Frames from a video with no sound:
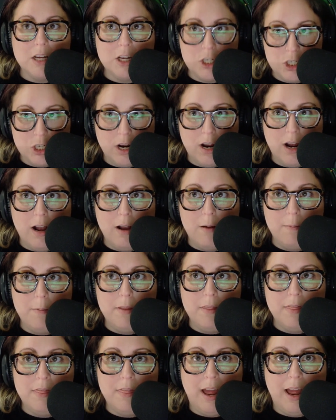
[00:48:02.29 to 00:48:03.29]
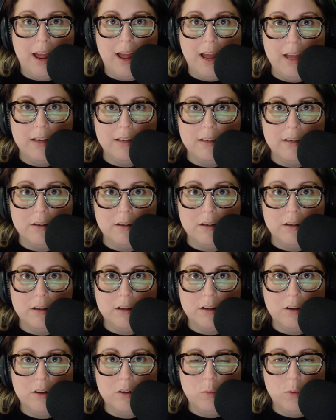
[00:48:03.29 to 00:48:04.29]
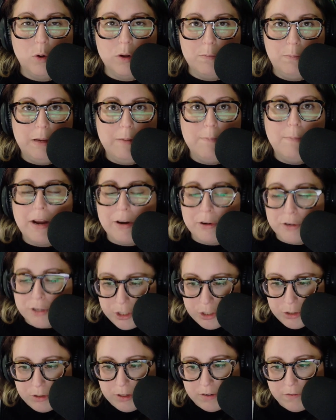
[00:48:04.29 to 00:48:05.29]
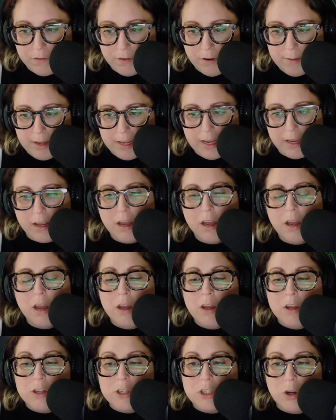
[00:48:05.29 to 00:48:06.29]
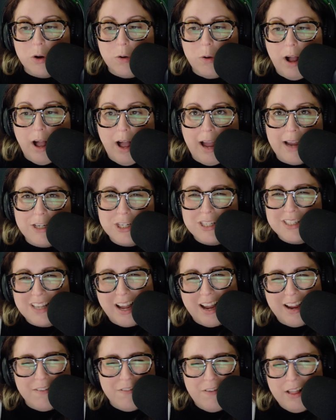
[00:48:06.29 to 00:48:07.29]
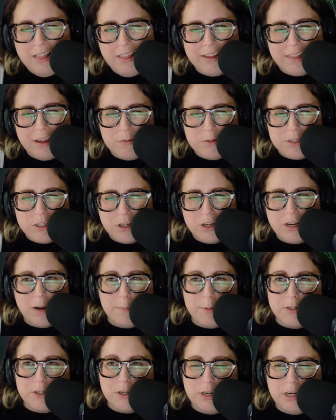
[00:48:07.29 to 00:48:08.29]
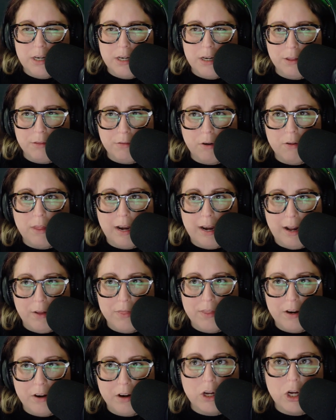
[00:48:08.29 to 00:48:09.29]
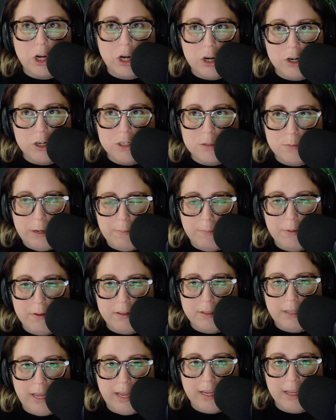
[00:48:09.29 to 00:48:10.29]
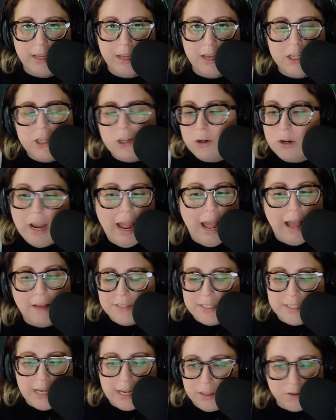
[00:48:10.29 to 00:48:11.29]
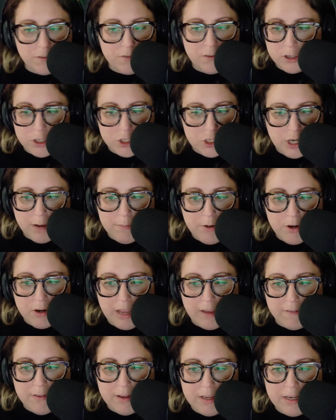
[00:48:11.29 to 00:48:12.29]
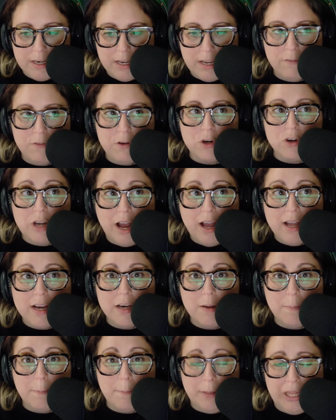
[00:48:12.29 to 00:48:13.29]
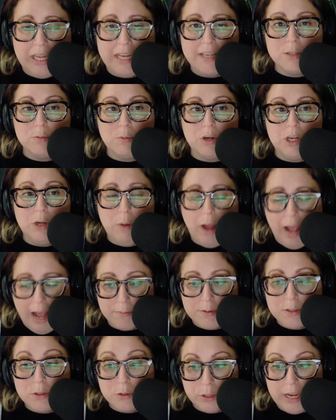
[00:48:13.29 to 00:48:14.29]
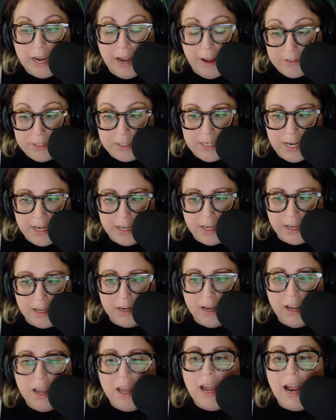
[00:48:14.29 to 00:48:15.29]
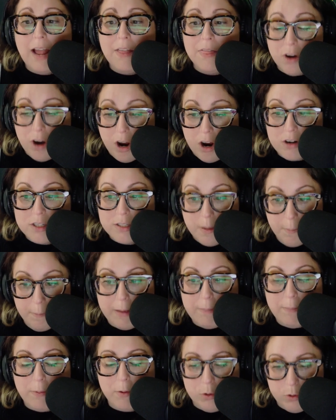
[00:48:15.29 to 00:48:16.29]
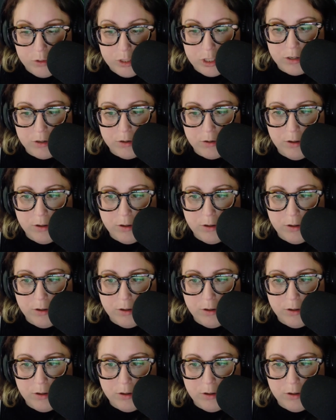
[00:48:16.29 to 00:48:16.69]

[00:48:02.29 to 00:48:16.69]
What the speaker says: a job that would be better suited for me. So I felt like that was a good opportunity to throw that out there, encourage people. Like you don't have to take the first job you're given if you're not in a place where you absolutely have to take it. And there are some people who do.